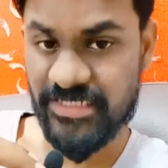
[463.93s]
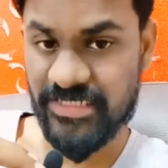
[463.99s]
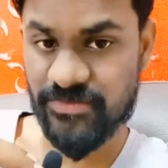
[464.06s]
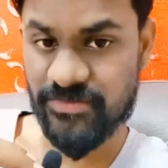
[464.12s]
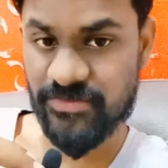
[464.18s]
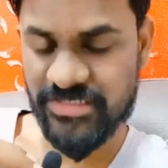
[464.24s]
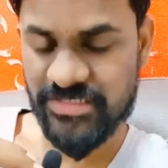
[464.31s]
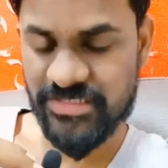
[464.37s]

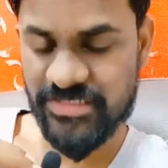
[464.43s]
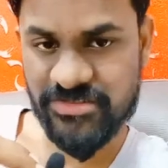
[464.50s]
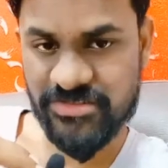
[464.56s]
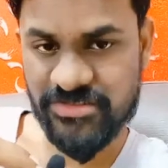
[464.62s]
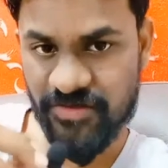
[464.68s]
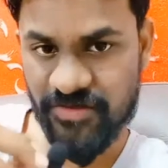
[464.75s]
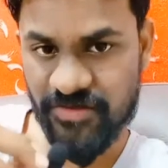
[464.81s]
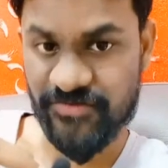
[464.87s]
in which
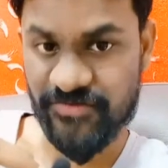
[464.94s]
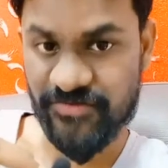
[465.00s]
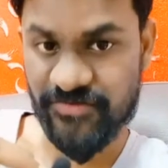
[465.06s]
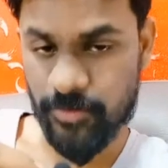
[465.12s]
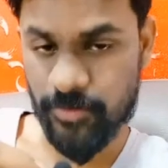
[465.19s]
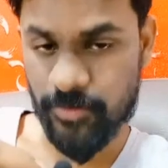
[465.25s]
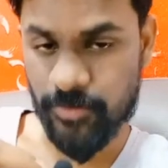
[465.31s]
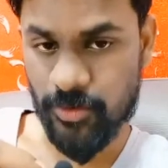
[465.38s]
we
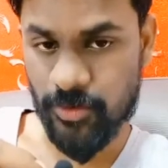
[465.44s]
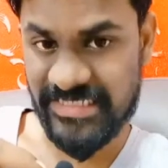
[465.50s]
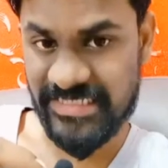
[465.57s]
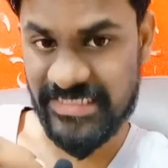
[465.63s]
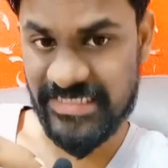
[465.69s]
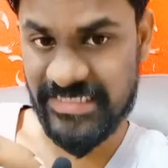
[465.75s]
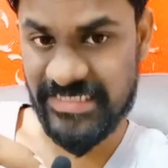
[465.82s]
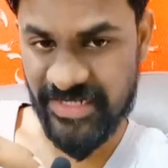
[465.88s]
upload on
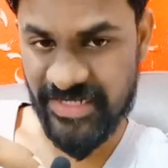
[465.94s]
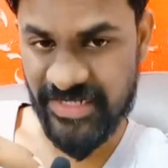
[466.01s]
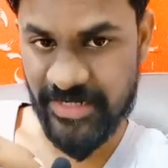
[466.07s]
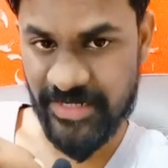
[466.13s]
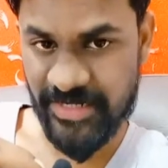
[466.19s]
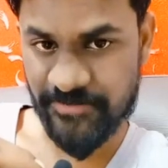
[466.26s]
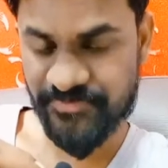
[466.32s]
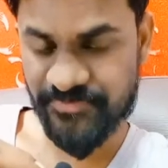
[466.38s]

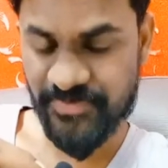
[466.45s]
Instagram,